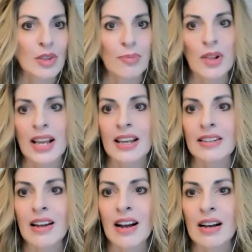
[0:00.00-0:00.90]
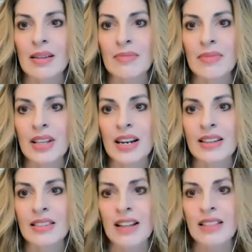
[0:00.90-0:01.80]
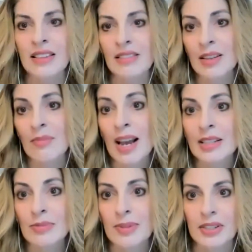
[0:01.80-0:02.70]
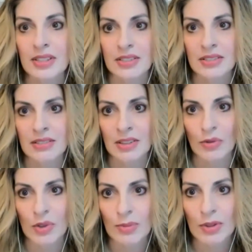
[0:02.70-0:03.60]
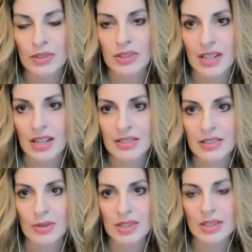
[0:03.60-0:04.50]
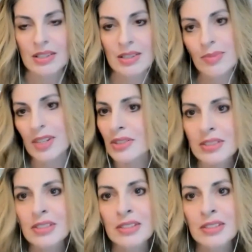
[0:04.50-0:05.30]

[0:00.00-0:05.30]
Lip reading: plan that I in my experience has delivered the most success. So it's a build.